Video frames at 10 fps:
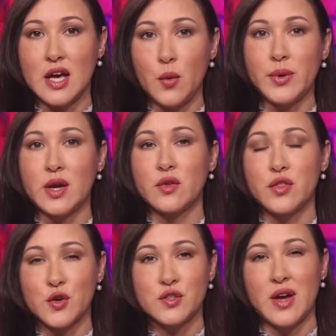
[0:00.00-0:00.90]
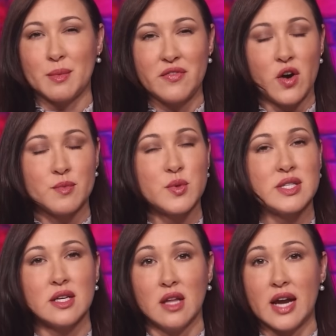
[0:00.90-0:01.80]
is helping those family farms. We
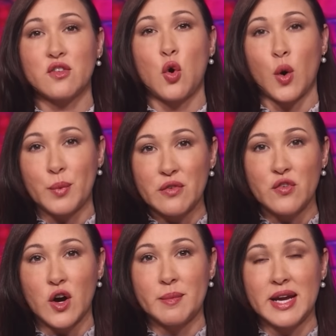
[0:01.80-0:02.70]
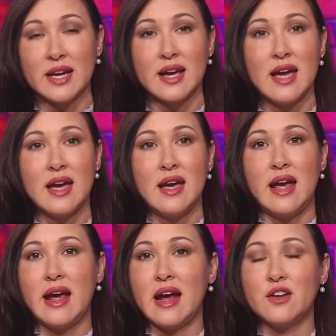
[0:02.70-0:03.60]
see a lot of corporate farming,
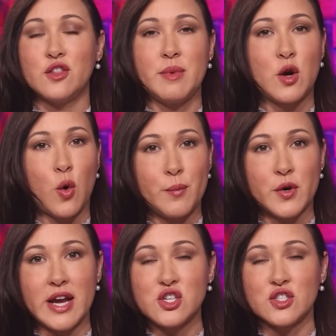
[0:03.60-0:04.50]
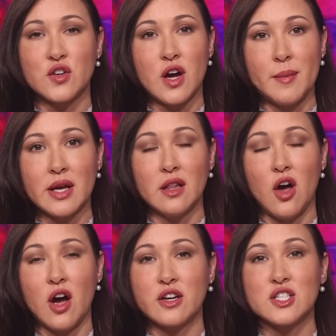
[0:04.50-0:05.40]
and the big corporations are coming
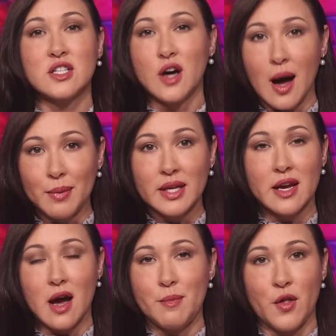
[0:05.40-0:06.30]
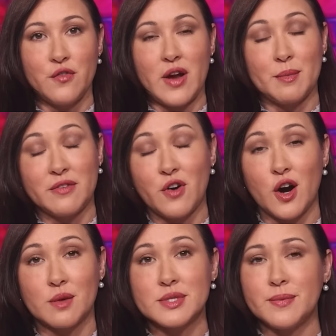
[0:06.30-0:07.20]
along and just gobbling up all the family
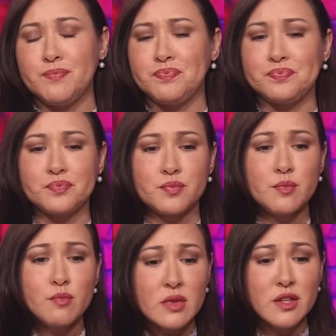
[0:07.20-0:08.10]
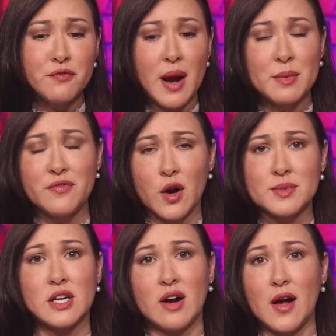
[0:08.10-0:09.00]
farms. The family
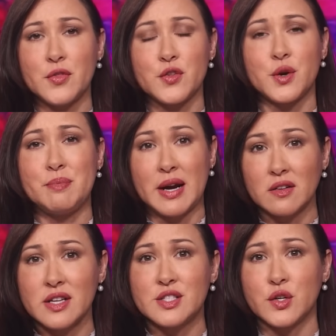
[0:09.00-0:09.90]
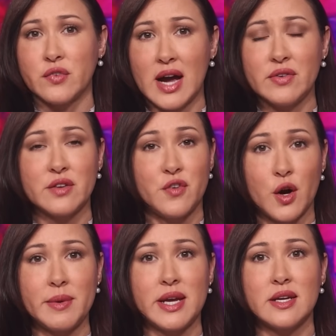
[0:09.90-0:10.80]
farms that are out there, they're barely surviving.
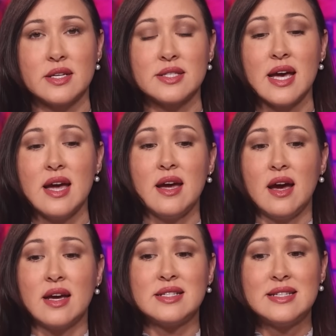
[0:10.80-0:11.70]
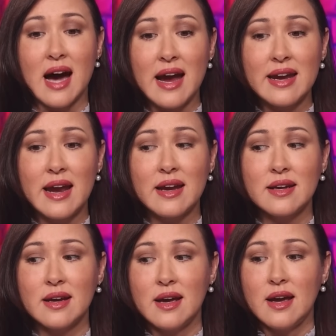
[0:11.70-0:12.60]
Farming is a
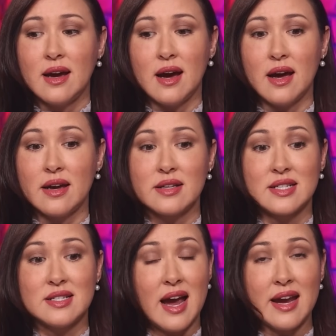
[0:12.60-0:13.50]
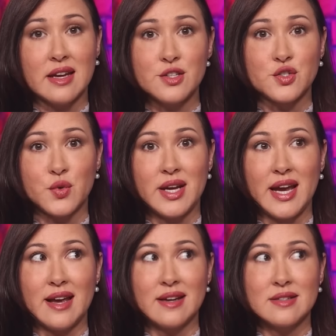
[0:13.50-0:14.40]
dying, it's a dying industry,
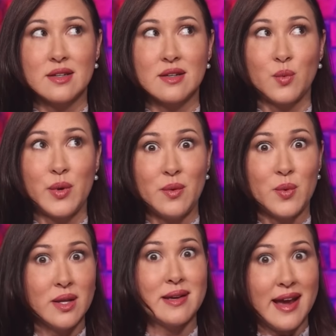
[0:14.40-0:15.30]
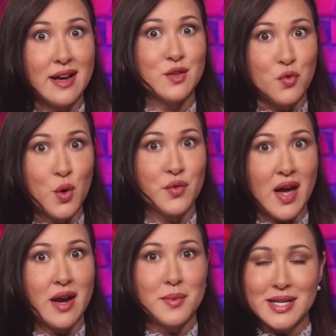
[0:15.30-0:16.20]
and we really can't afford
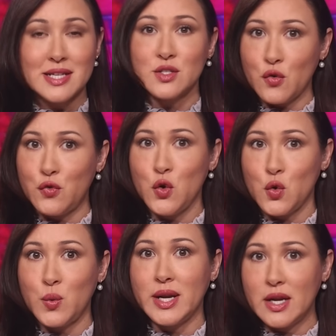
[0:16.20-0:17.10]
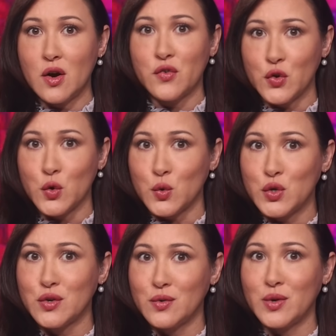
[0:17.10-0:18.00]
that. I mean, it is our food. We need our
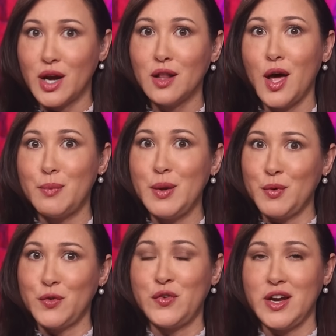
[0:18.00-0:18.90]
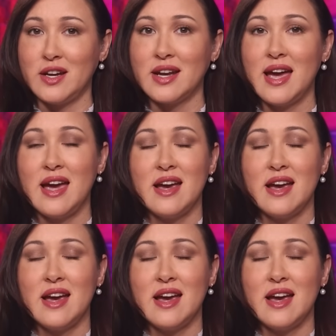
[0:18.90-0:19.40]
food. We got a lot of people to feed.